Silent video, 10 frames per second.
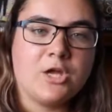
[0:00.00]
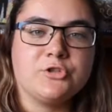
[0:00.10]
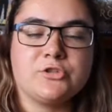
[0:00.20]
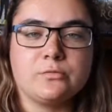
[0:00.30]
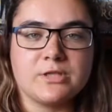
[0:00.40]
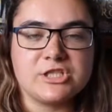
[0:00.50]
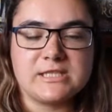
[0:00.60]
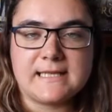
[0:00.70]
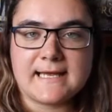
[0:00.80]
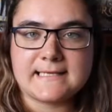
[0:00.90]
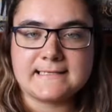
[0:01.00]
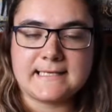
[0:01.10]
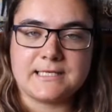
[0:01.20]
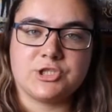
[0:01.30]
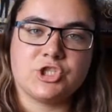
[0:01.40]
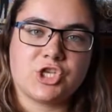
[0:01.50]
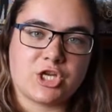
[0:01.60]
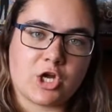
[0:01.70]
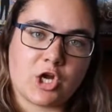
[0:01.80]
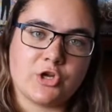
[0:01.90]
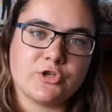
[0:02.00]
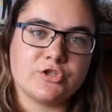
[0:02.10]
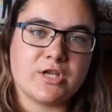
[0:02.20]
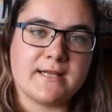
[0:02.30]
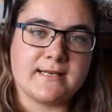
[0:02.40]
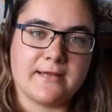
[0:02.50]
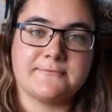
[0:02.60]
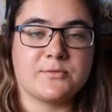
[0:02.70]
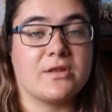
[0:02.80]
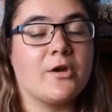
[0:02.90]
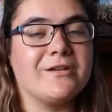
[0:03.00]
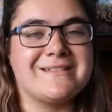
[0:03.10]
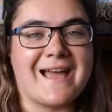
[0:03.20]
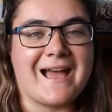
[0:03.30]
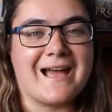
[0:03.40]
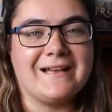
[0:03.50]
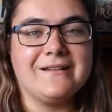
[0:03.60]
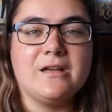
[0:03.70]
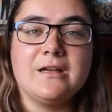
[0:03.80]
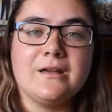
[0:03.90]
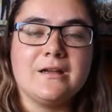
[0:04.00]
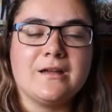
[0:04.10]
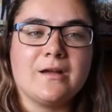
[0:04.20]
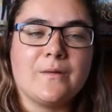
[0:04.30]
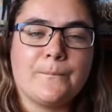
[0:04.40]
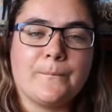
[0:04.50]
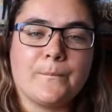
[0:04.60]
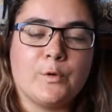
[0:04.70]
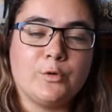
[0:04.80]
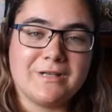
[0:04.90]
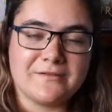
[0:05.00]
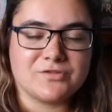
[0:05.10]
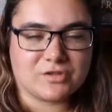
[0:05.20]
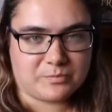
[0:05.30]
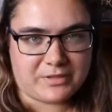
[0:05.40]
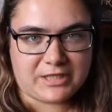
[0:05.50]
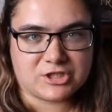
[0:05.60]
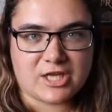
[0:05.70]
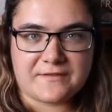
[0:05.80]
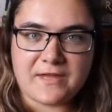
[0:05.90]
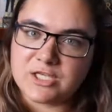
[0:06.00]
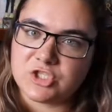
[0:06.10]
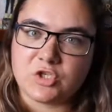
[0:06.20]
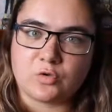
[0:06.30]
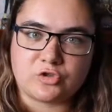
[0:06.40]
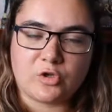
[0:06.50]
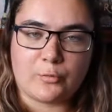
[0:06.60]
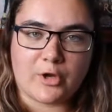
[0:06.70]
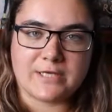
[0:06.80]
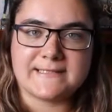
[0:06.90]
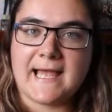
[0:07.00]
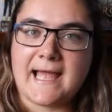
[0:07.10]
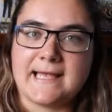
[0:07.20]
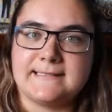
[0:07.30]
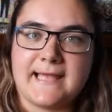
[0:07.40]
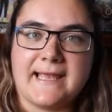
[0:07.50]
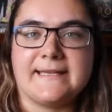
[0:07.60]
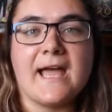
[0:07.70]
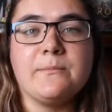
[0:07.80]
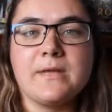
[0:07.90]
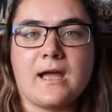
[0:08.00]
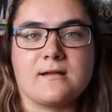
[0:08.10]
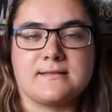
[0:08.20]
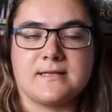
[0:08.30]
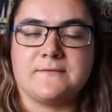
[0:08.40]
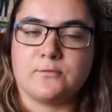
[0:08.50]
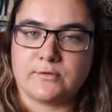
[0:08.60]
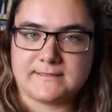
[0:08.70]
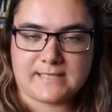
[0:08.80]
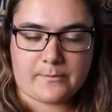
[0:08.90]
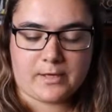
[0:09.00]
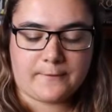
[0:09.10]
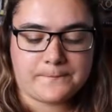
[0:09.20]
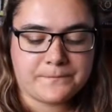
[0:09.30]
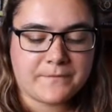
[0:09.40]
So what she does is she goes and lives with her dad, who lives on the beach, and then she also works as a camp counselor for the summer.